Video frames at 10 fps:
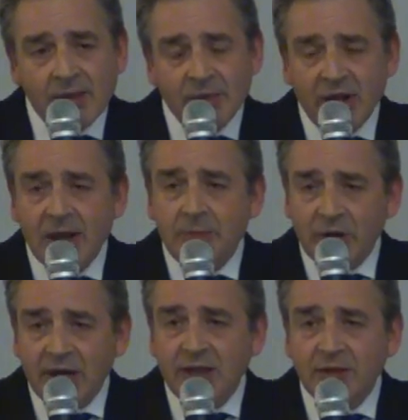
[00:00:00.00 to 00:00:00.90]
But I
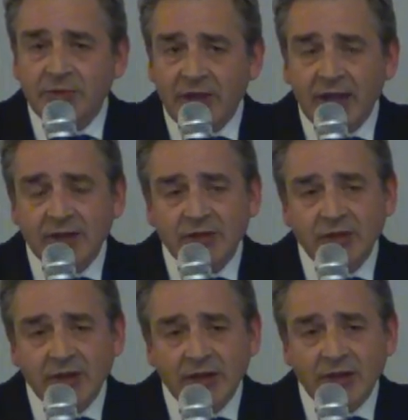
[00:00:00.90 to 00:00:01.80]
believe
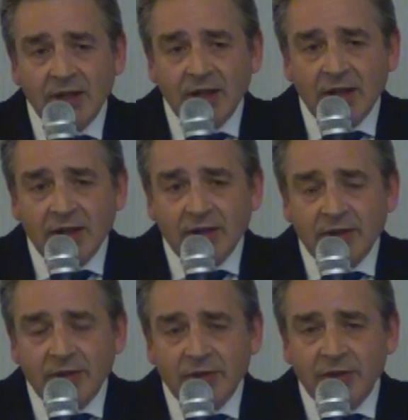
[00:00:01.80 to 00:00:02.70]
that
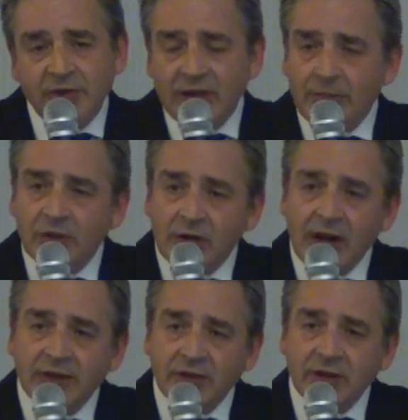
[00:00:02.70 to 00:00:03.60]
the
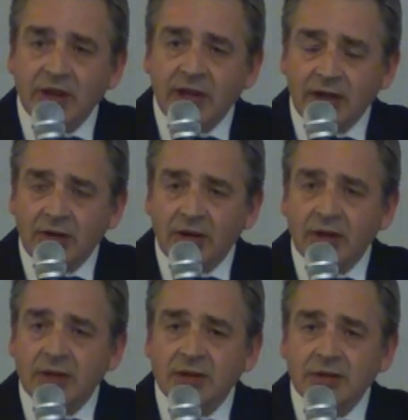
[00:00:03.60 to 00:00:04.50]
democratic
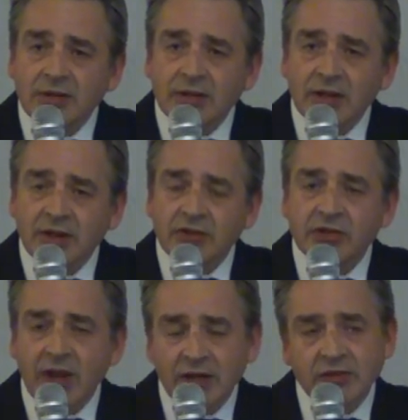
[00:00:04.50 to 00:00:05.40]
era is
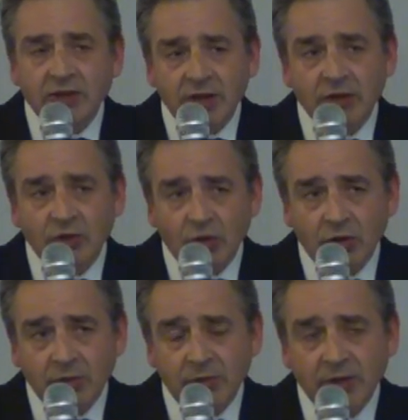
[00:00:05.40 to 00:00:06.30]
changing in
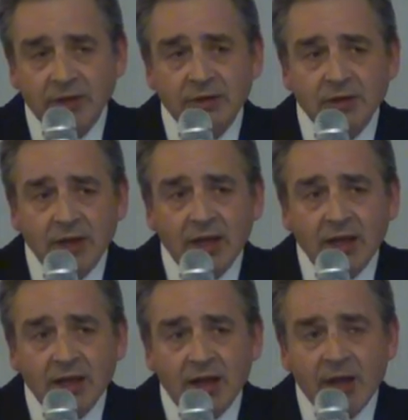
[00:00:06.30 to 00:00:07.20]
Europe.
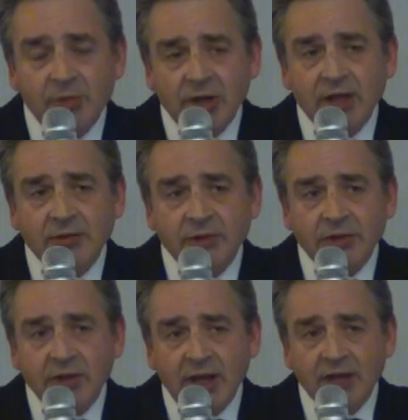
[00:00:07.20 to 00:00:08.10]
I believe
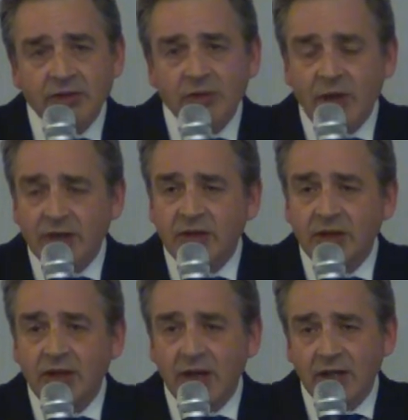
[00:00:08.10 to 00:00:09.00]
that the next 20
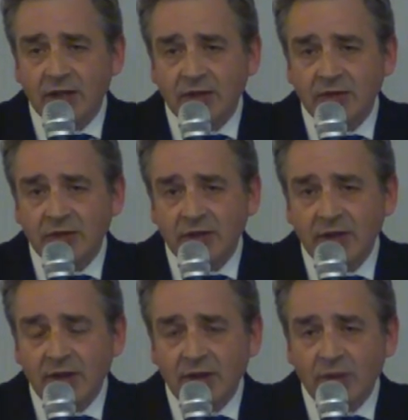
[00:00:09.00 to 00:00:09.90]
years
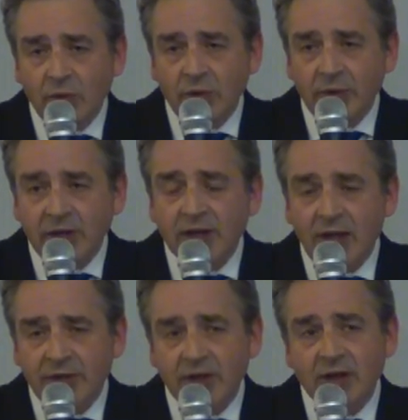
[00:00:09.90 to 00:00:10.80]
will be
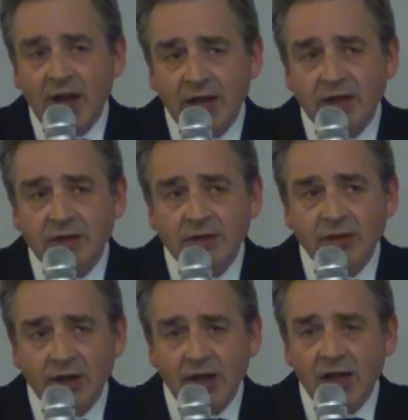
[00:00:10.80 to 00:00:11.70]
nothing
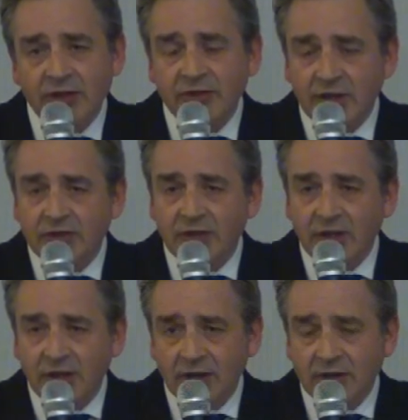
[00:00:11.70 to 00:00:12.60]
like the last 60
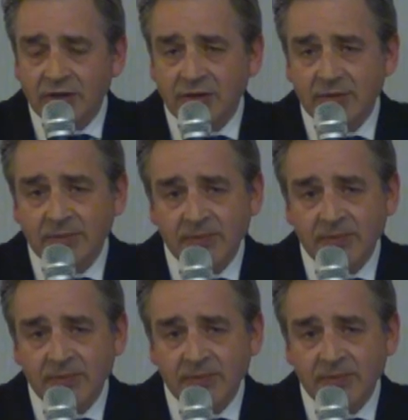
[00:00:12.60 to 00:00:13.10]
years.